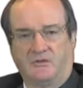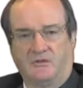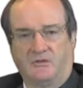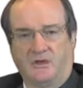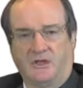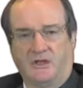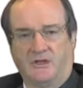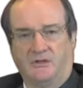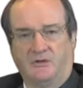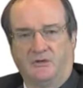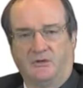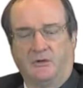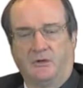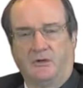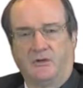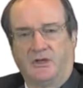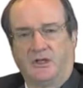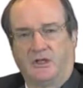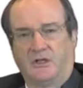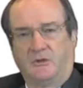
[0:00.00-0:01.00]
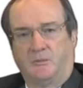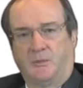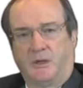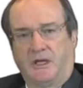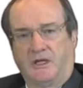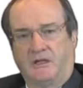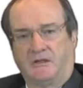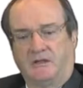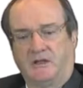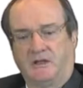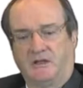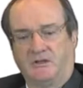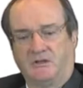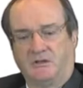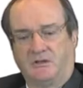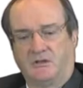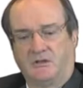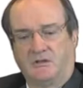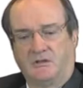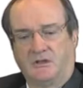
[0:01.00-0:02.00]
you really do need to pay
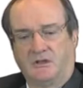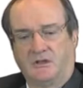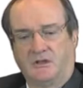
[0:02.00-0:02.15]
attention.